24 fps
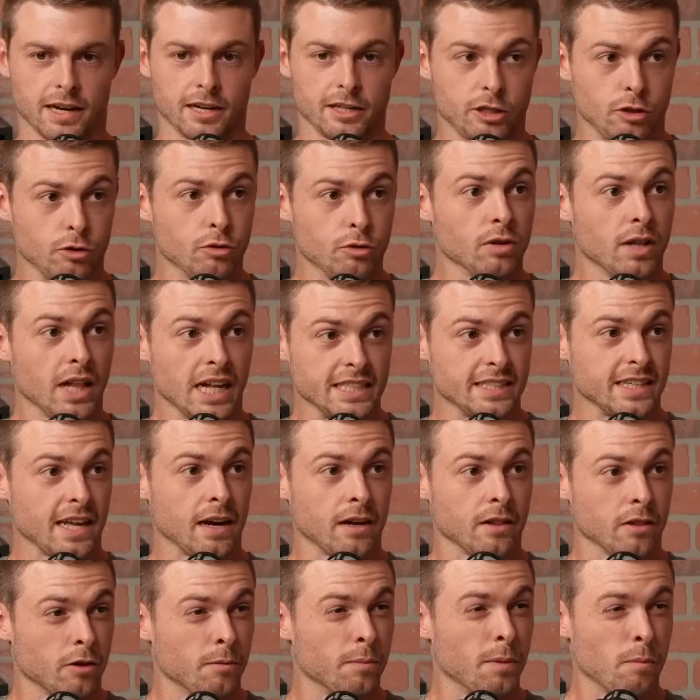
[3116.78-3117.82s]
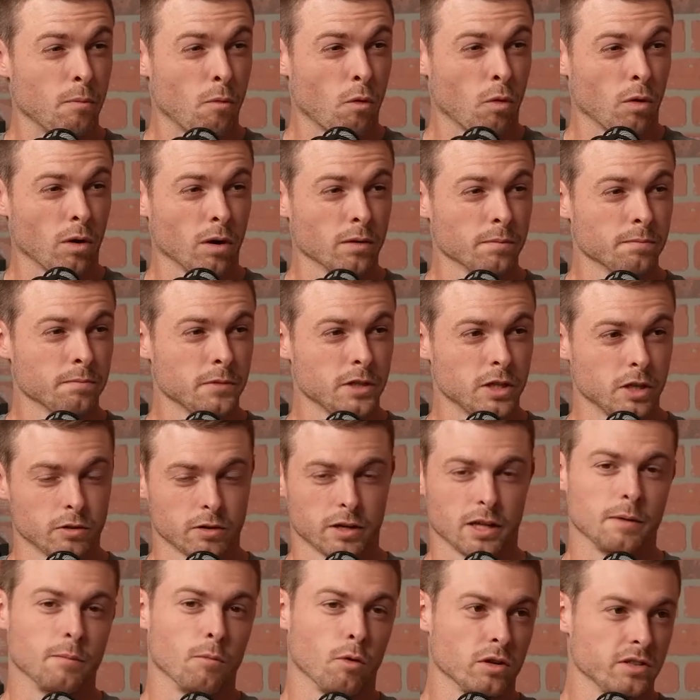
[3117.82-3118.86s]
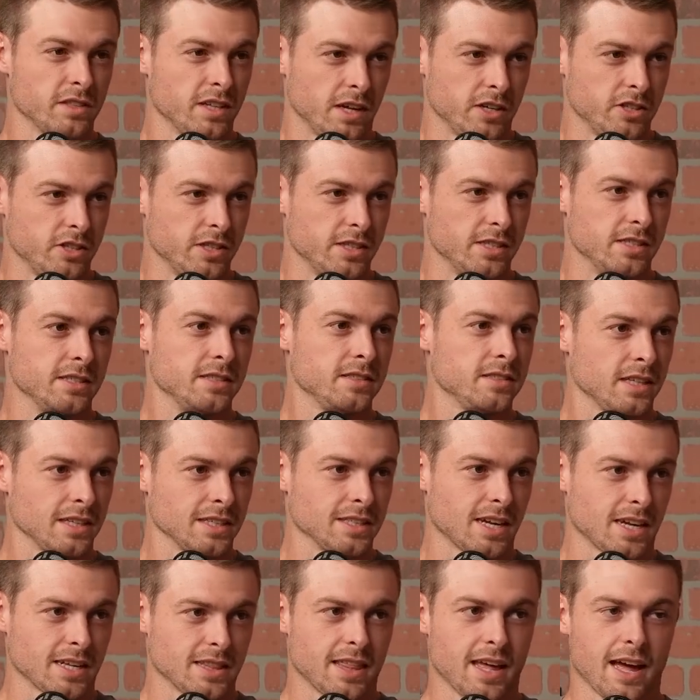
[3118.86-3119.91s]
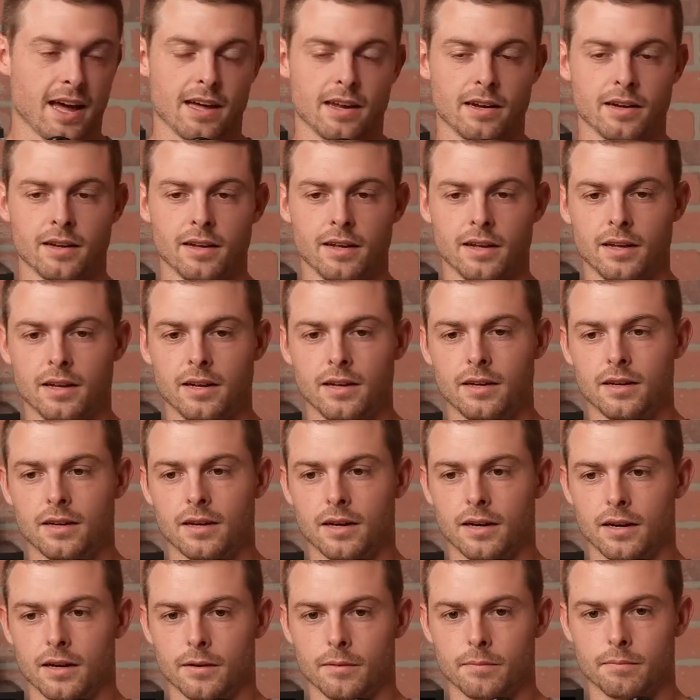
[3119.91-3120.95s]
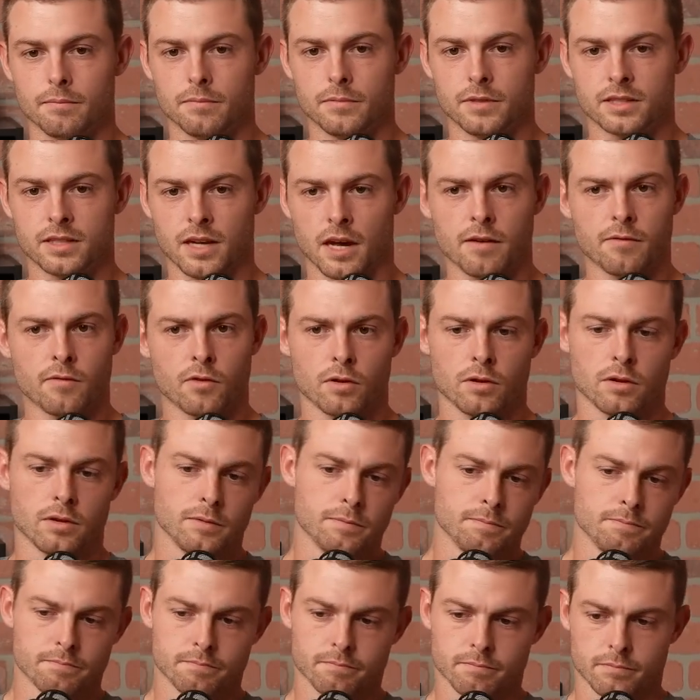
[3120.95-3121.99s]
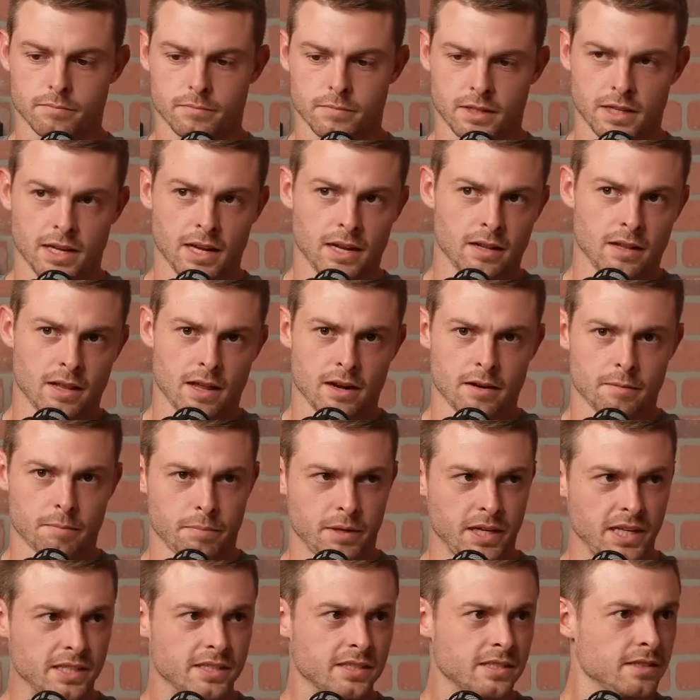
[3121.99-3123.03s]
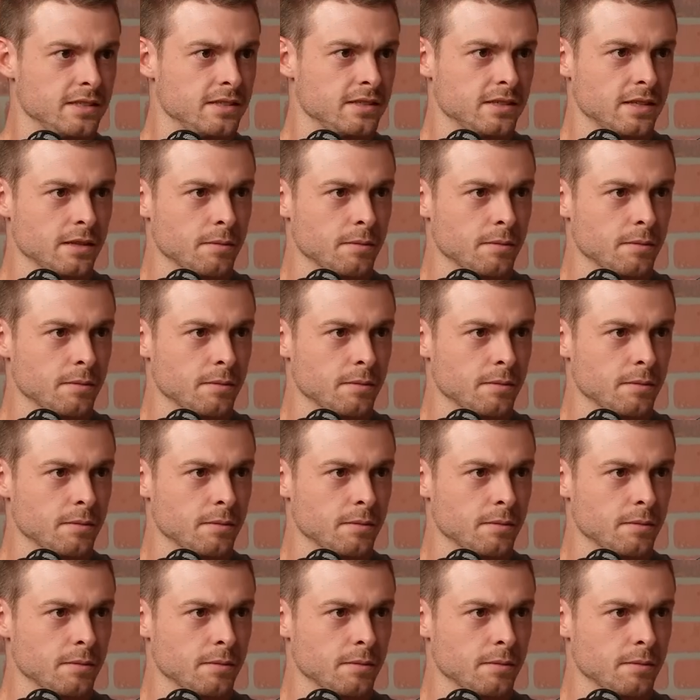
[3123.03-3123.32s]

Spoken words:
of utilize that a little bit more. Get him more touches, things like that. It's kind of they got a lot of pieces in the